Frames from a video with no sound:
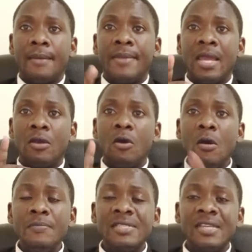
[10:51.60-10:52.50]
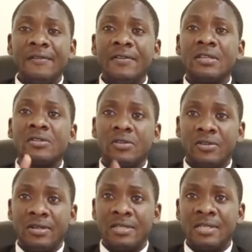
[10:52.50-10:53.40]
by observing
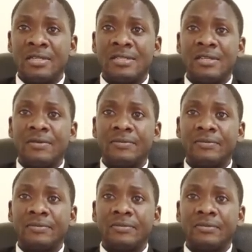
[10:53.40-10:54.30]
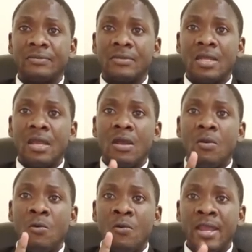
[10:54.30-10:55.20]
social distancing,
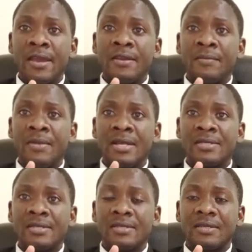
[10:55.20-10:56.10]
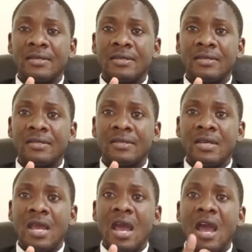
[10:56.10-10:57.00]
wearing masks,
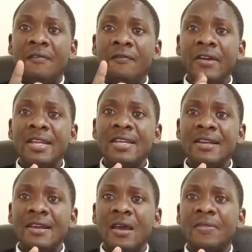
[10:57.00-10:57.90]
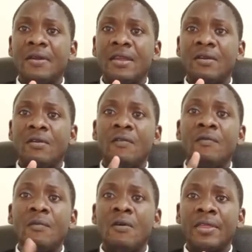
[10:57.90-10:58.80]
avoiding gathering
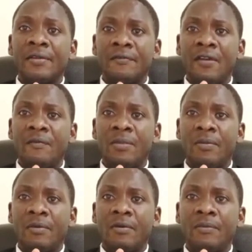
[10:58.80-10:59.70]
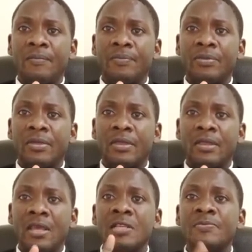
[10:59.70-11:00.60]
of more than five people,
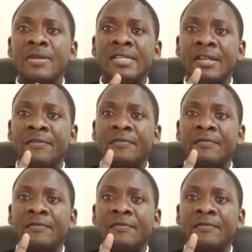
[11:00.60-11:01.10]
especially